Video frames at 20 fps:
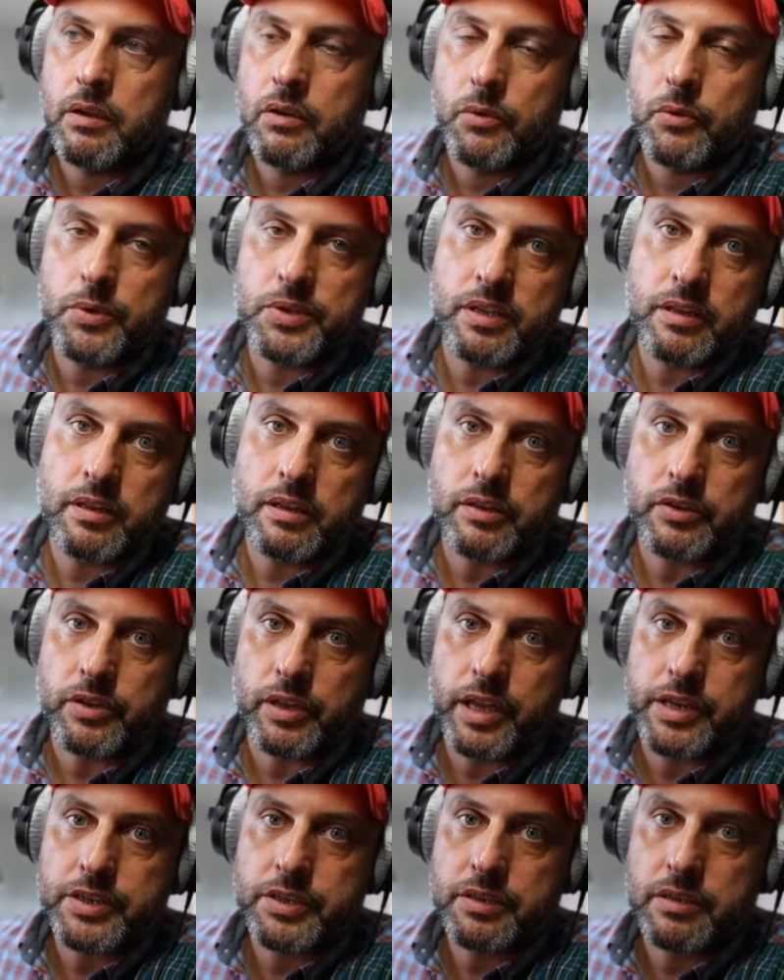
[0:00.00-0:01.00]
we see that the
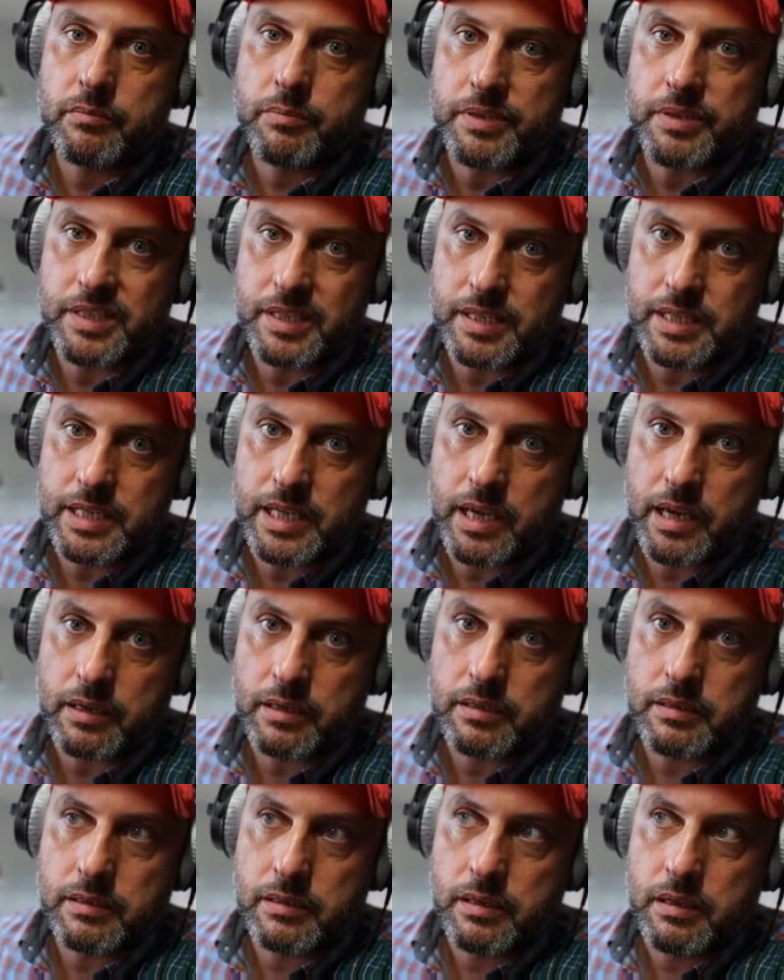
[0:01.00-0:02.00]
relationship is
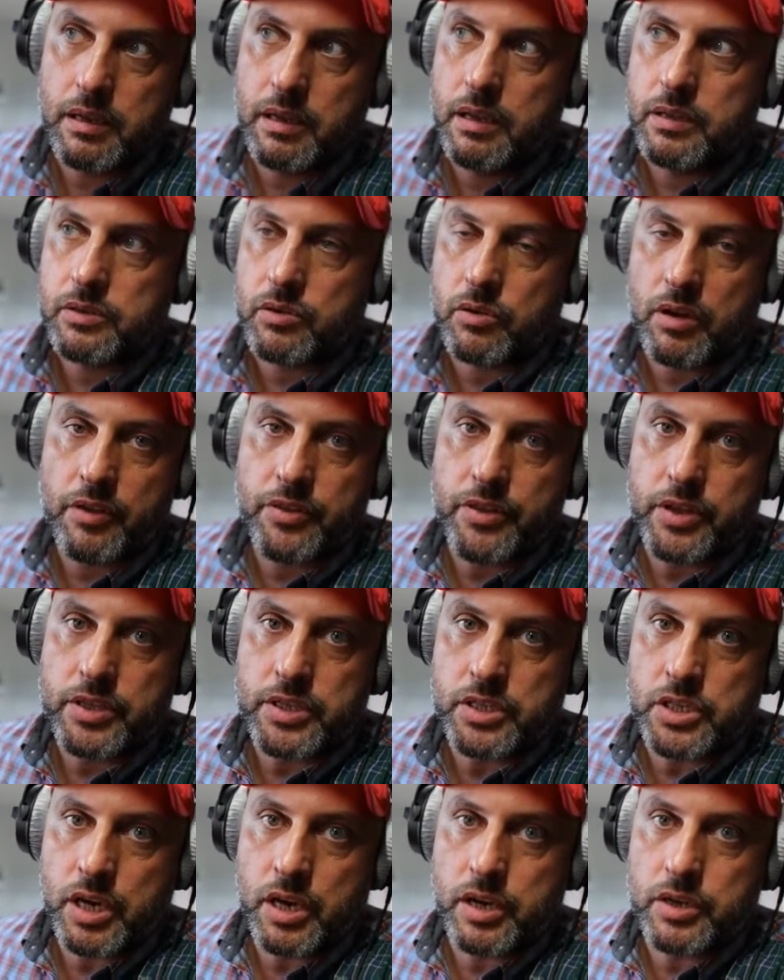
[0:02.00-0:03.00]
intact, so nothing's
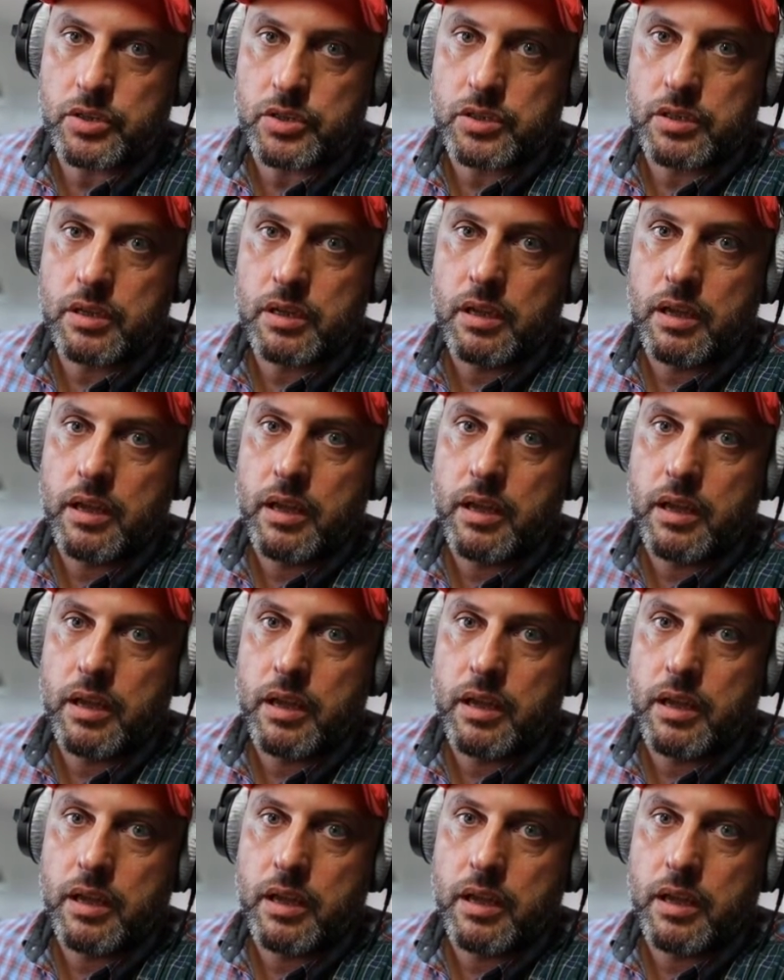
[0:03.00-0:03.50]
changed.